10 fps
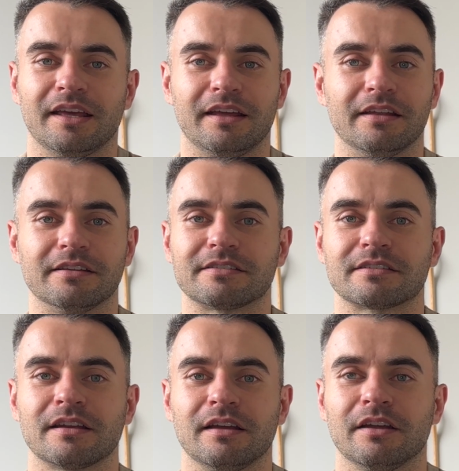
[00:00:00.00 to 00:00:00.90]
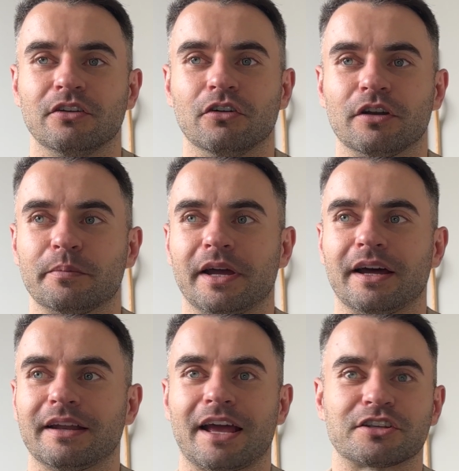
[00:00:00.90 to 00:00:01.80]
it's not
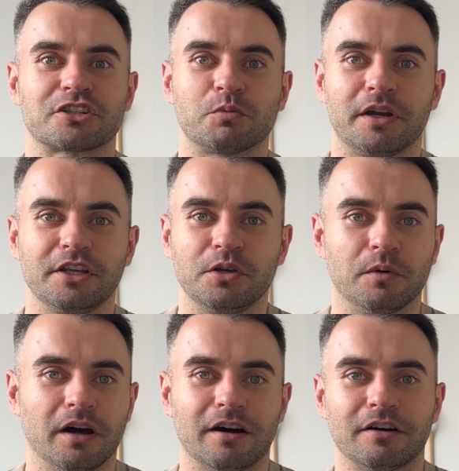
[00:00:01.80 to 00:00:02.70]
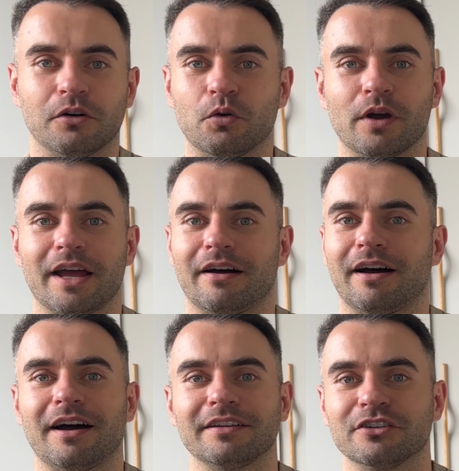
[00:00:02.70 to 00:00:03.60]
about how sweaty you are or how
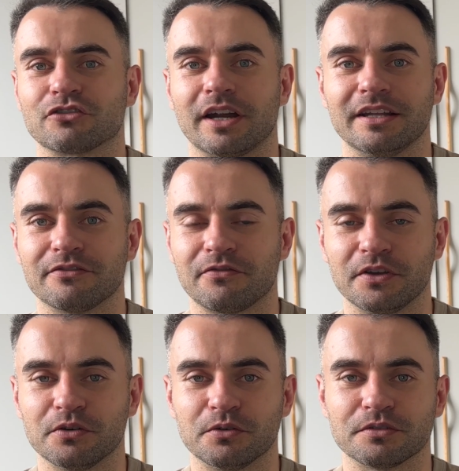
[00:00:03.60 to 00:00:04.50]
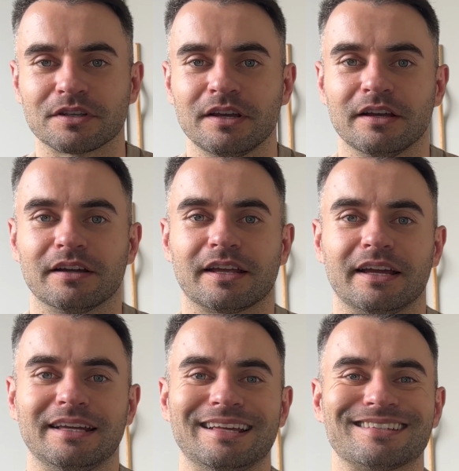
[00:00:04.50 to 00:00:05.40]
hard the training feels, okay?